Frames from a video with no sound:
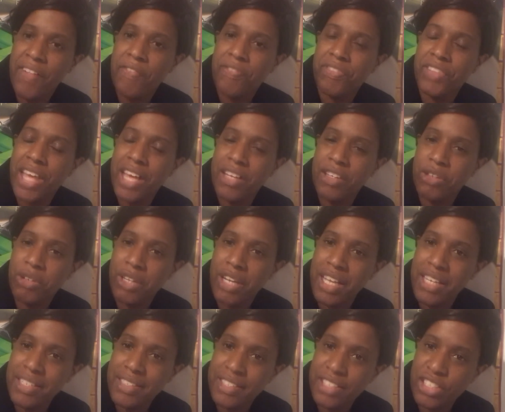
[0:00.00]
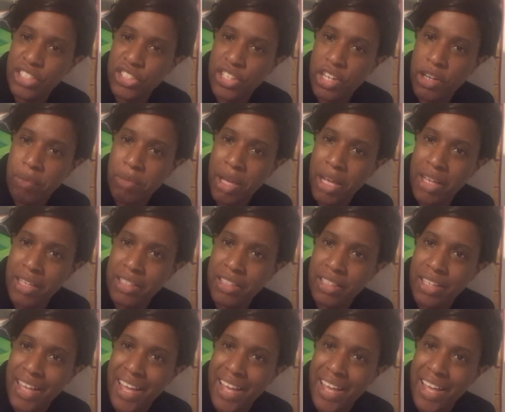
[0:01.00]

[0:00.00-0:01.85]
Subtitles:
Thank you, ladies and gentlemen.